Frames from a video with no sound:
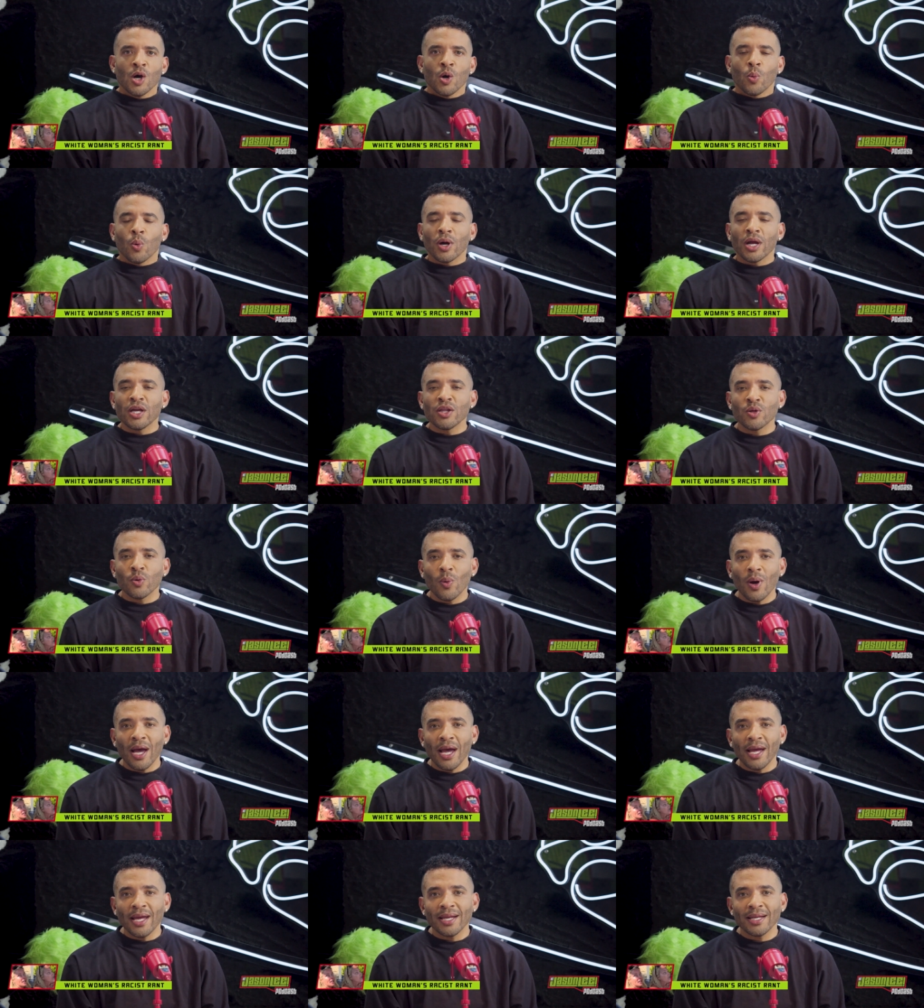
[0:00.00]
Well, either
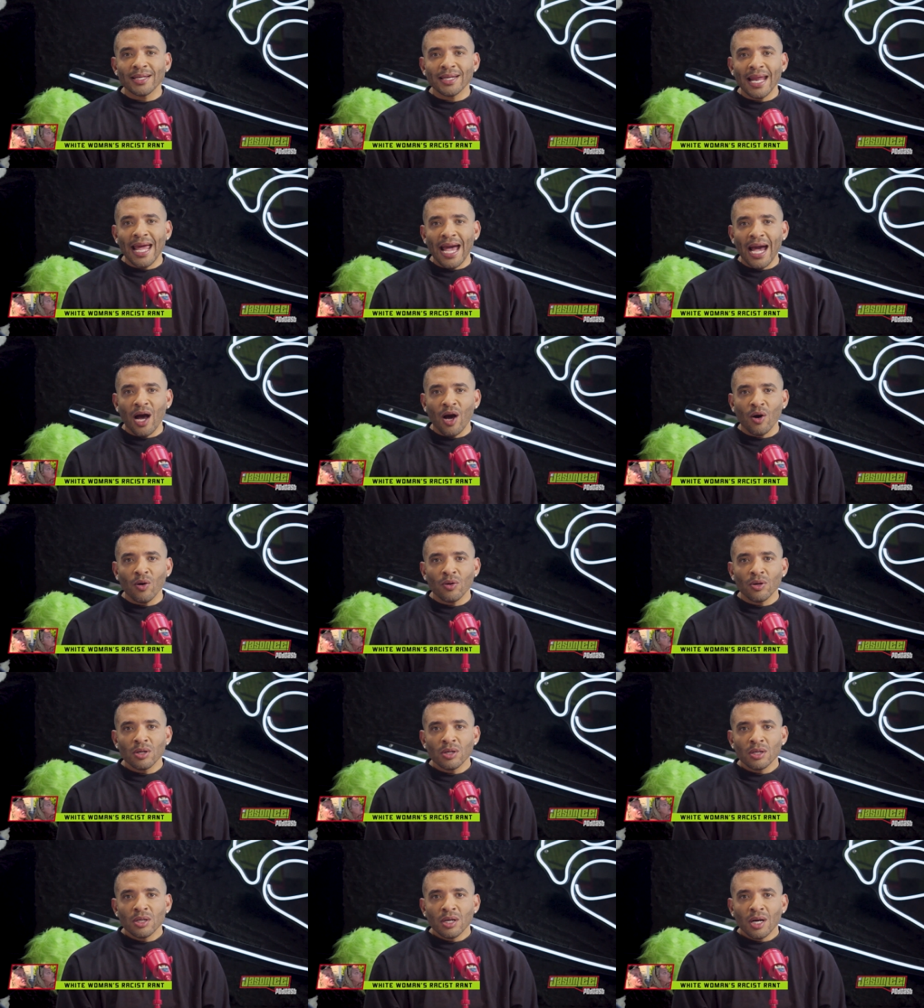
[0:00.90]
way, now
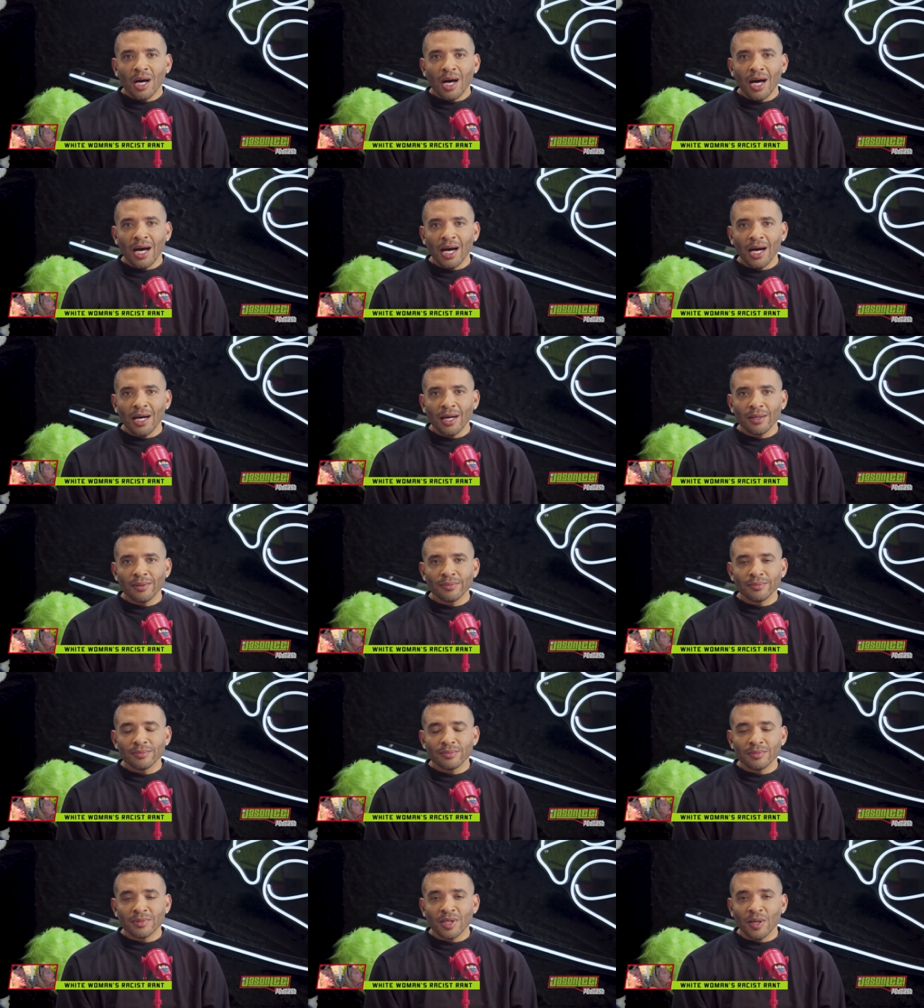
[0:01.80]
uh,
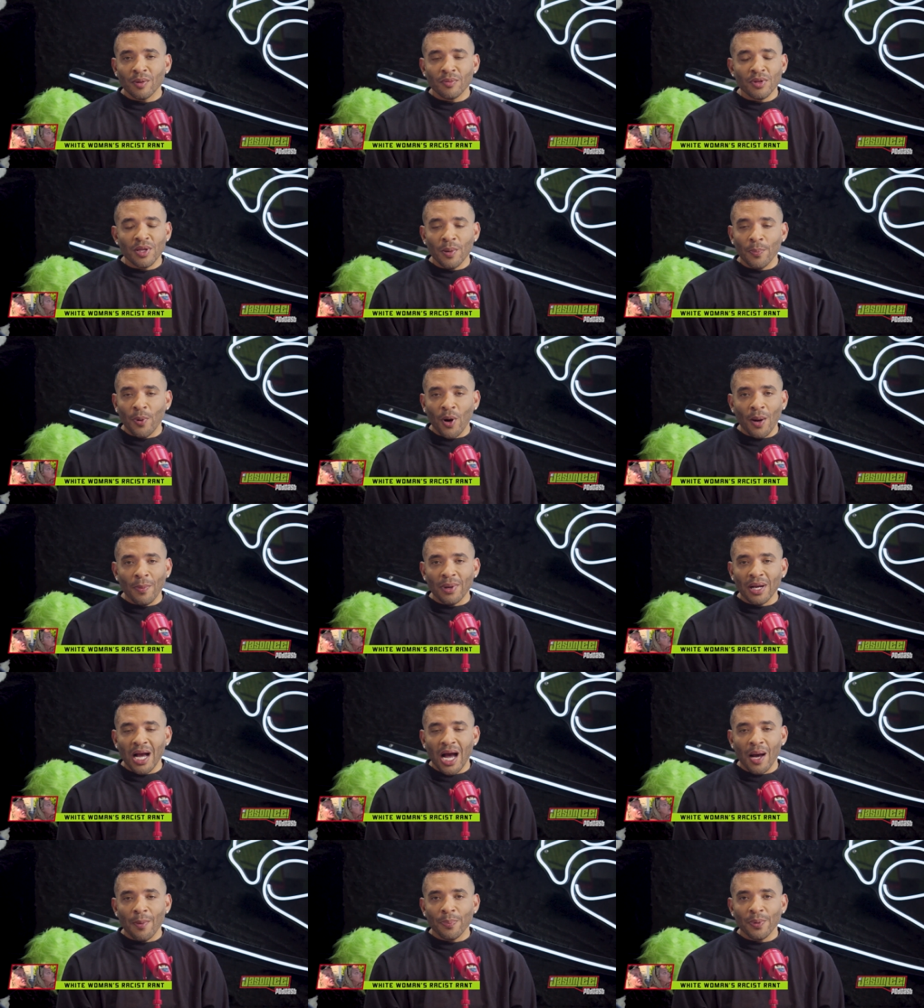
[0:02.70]
the the
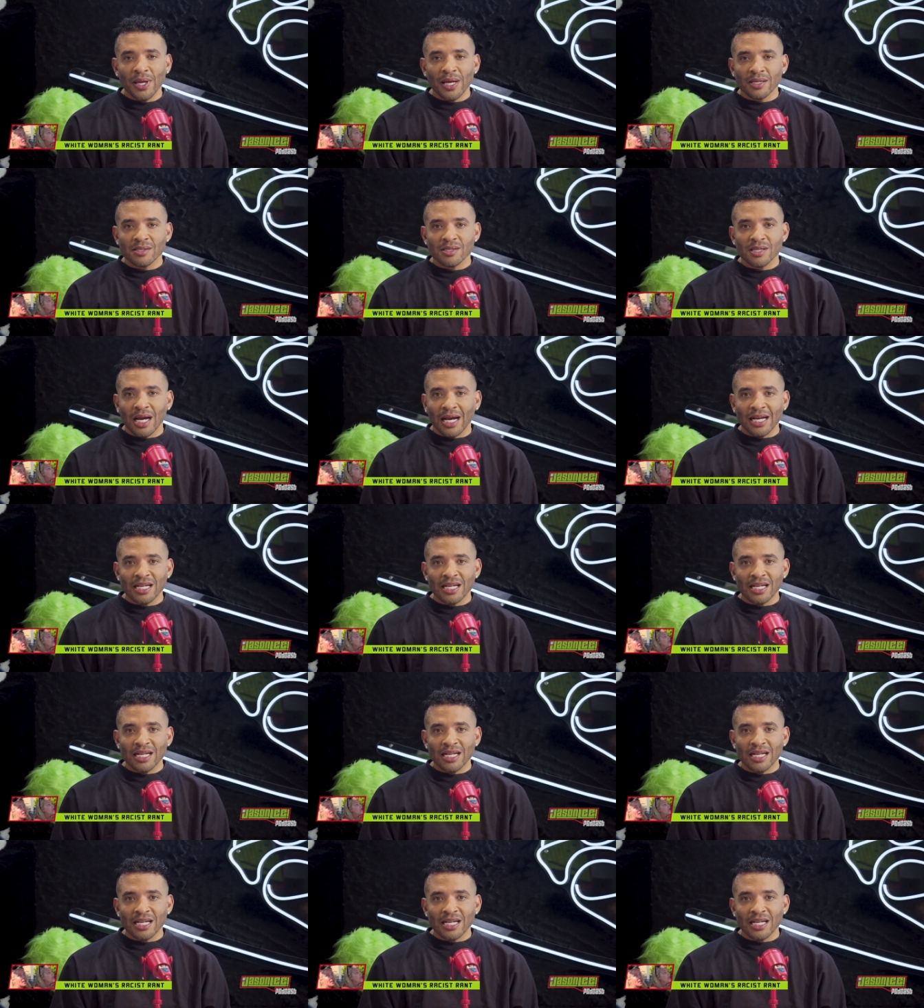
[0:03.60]
apartment complex. I